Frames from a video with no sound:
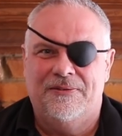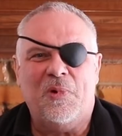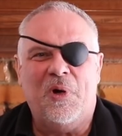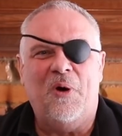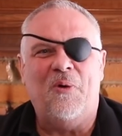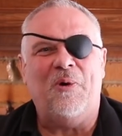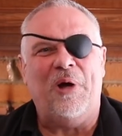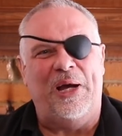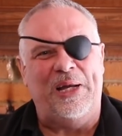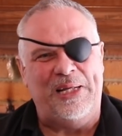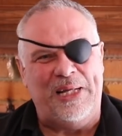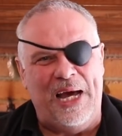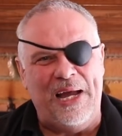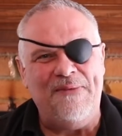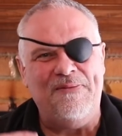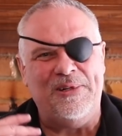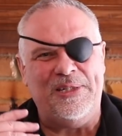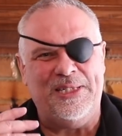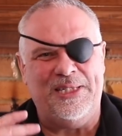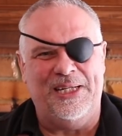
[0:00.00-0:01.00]
Okay,
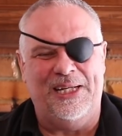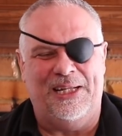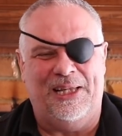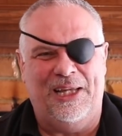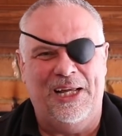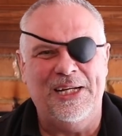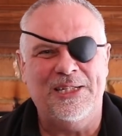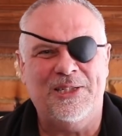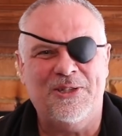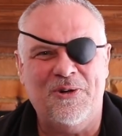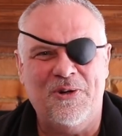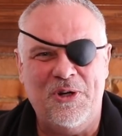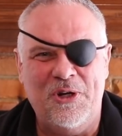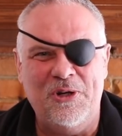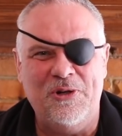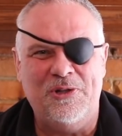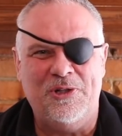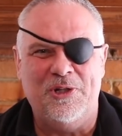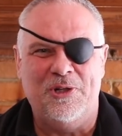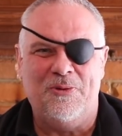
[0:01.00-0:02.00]
David said, lesser
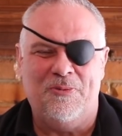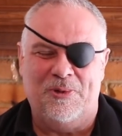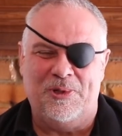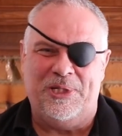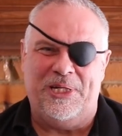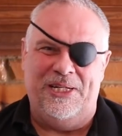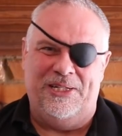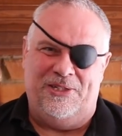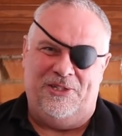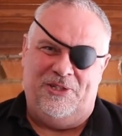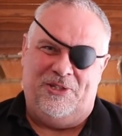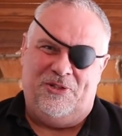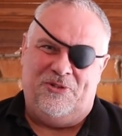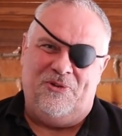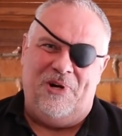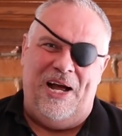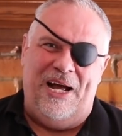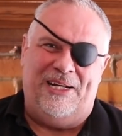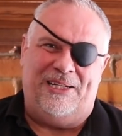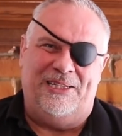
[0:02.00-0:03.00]
YouTubers get
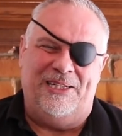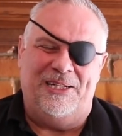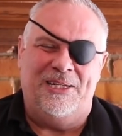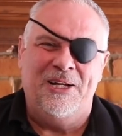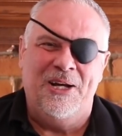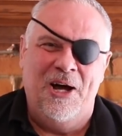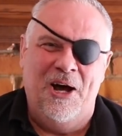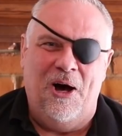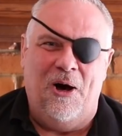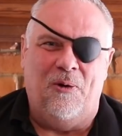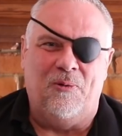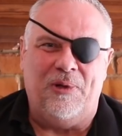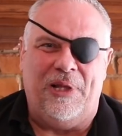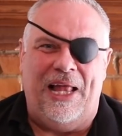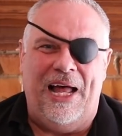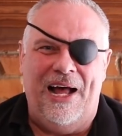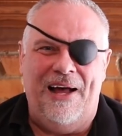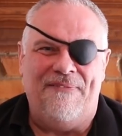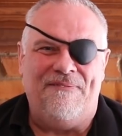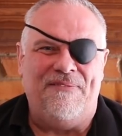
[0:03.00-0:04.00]
distracted on
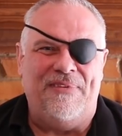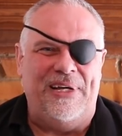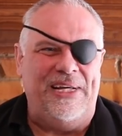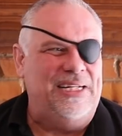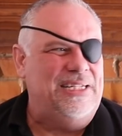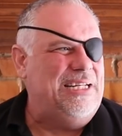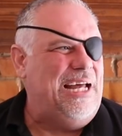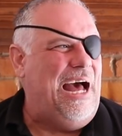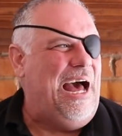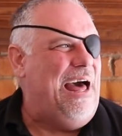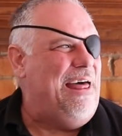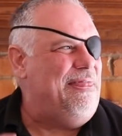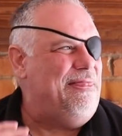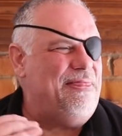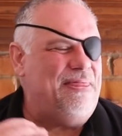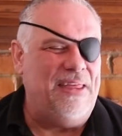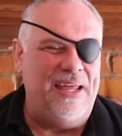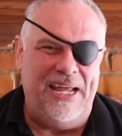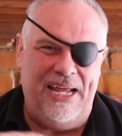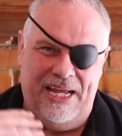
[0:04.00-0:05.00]
live feeds. I
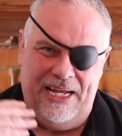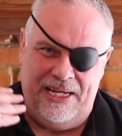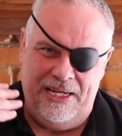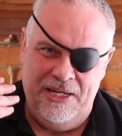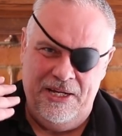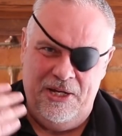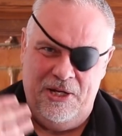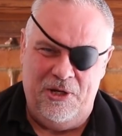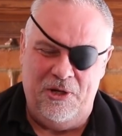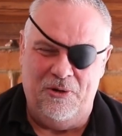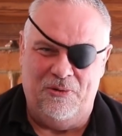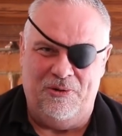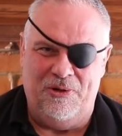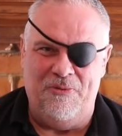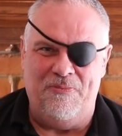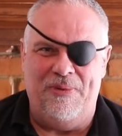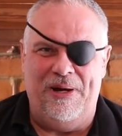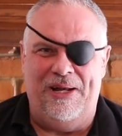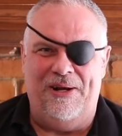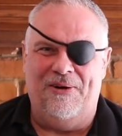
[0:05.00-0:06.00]
think you'll do
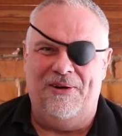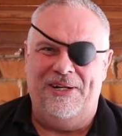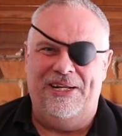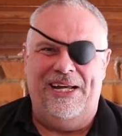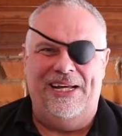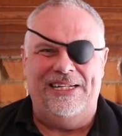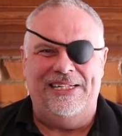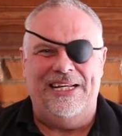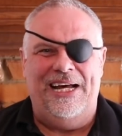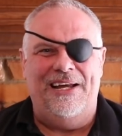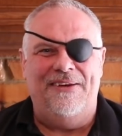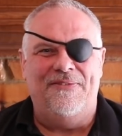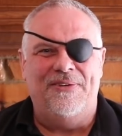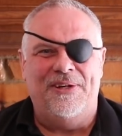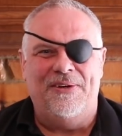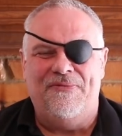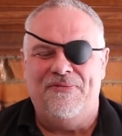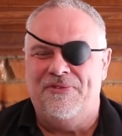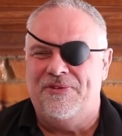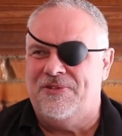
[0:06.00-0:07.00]
better than that. David,
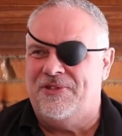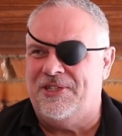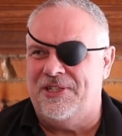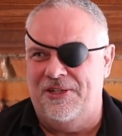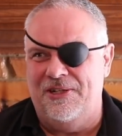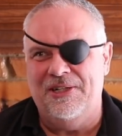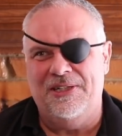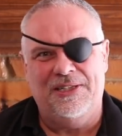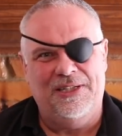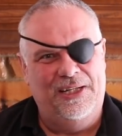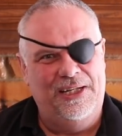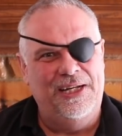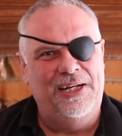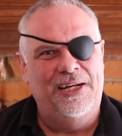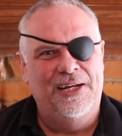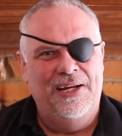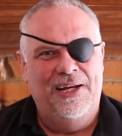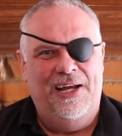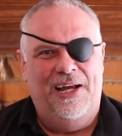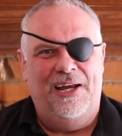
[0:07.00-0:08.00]
if seriously,
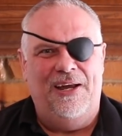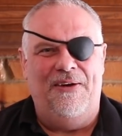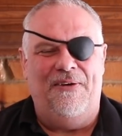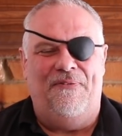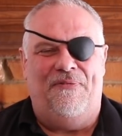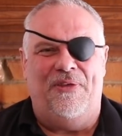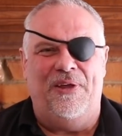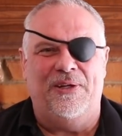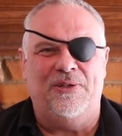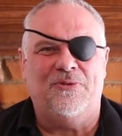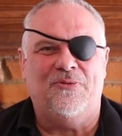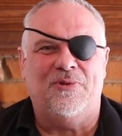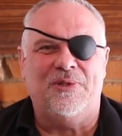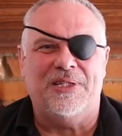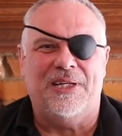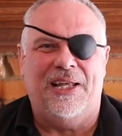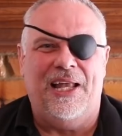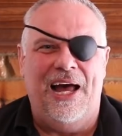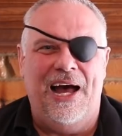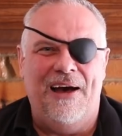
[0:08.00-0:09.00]
if this was a
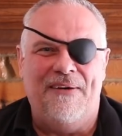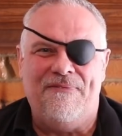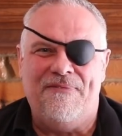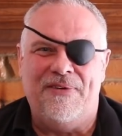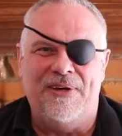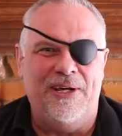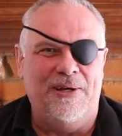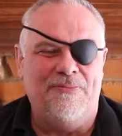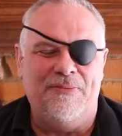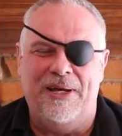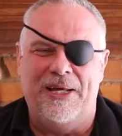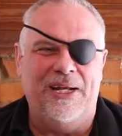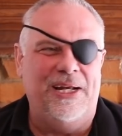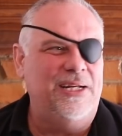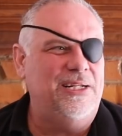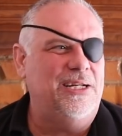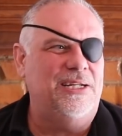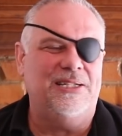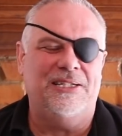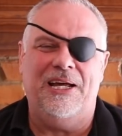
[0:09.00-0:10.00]
live feed, man, it
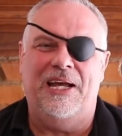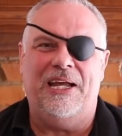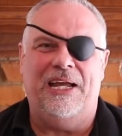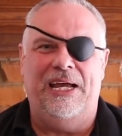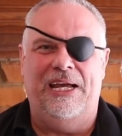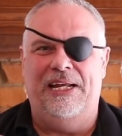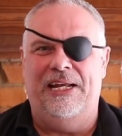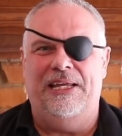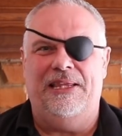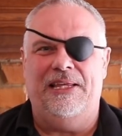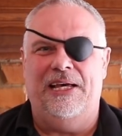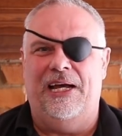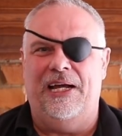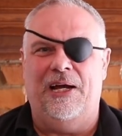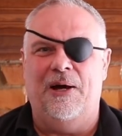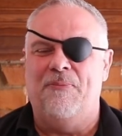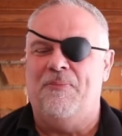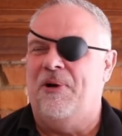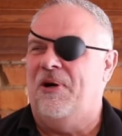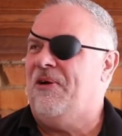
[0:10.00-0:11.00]
doesn't take anything.
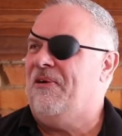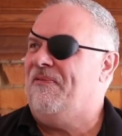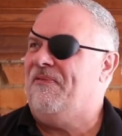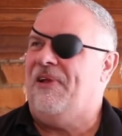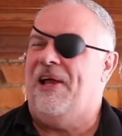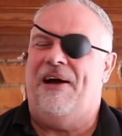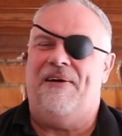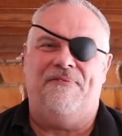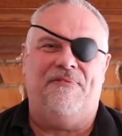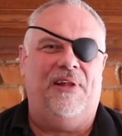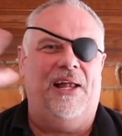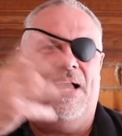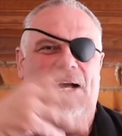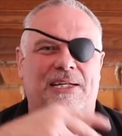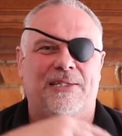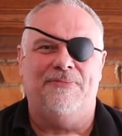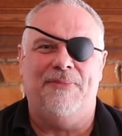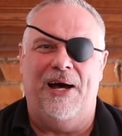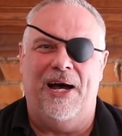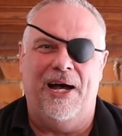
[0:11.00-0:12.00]
A butterfly
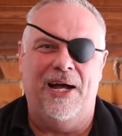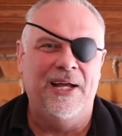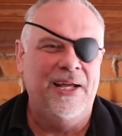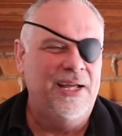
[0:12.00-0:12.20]
flies by